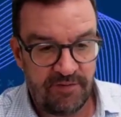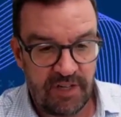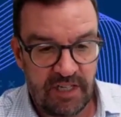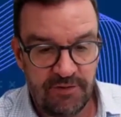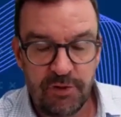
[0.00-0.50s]

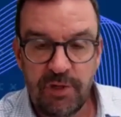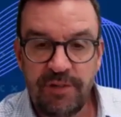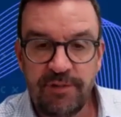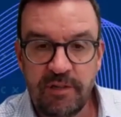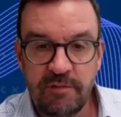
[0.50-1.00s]
gives you
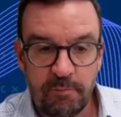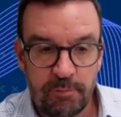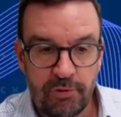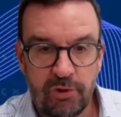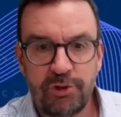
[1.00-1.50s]
even
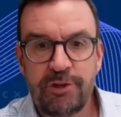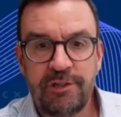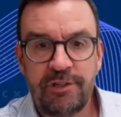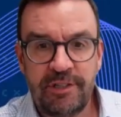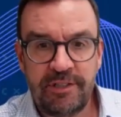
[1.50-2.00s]
broader
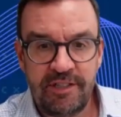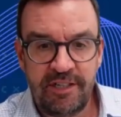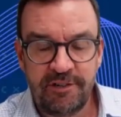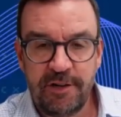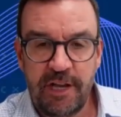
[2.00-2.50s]
and
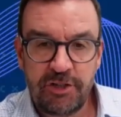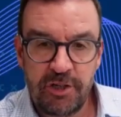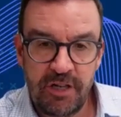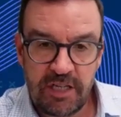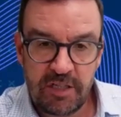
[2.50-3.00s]
international
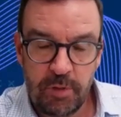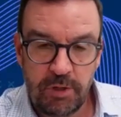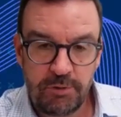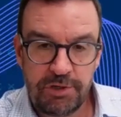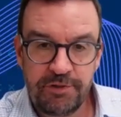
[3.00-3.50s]

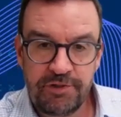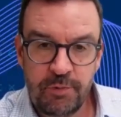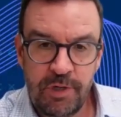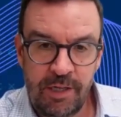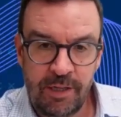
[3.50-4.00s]
exposure as
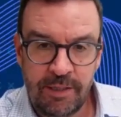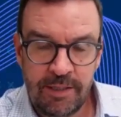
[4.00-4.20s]
well.